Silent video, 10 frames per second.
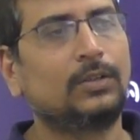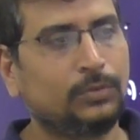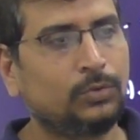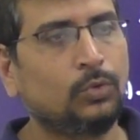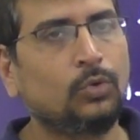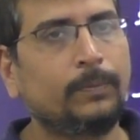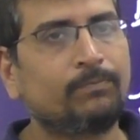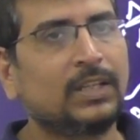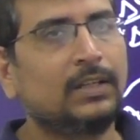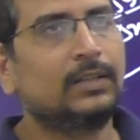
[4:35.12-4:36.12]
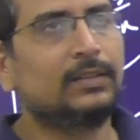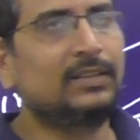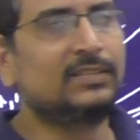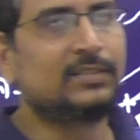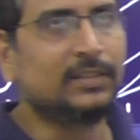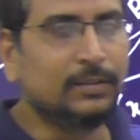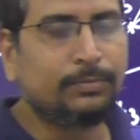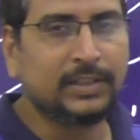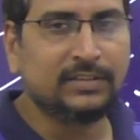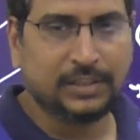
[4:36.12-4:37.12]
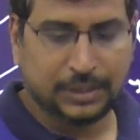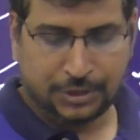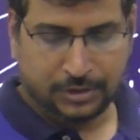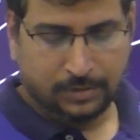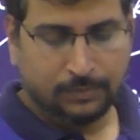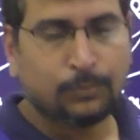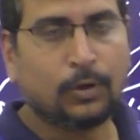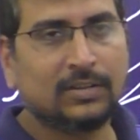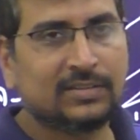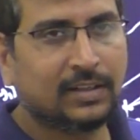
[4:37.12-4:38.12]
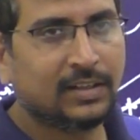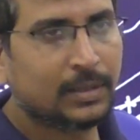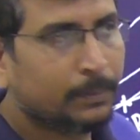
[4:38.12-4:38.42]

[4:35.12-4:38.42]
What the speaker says: So this differentiation falls under a